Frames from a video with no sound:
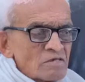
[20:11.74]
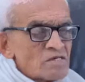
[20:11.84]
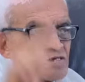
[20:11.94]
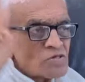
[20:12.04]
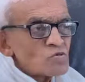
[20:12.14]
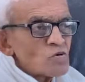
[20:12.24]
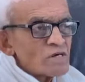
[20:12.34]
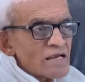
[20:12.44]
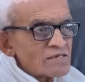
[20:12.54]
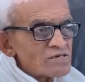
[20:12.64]
This is
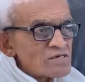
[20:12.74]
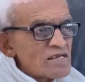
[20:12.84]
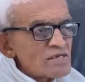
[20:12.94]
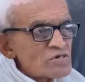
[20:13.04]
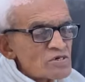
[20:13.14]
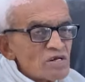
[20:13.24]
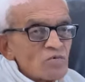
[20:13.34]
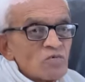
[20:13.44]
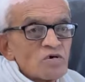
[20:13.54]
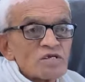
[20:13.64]
called
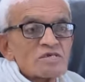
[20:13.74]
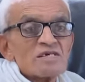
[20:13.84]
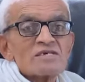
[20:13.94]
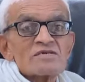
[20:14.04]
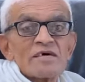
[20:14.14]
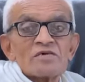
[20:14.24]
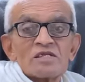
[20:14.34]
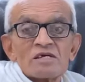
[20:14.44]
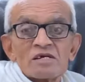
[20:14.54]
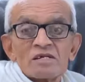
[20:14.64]
extinction verge in
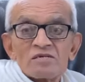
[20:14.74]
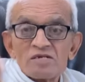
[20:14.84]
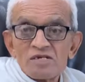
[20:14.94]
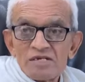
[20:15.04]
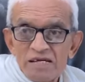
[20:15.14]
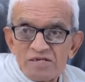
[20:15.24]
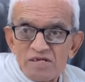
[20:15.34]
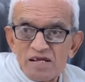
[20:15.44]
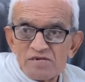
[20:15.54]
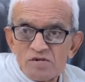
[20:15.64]
Savitri. This is
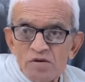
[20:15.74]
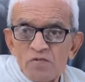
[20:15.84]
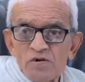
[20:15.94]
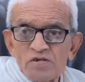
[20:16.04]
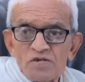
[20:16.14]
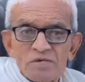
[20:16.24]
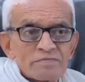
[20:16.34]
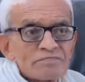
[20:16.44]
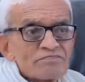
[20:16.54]
extinction verge.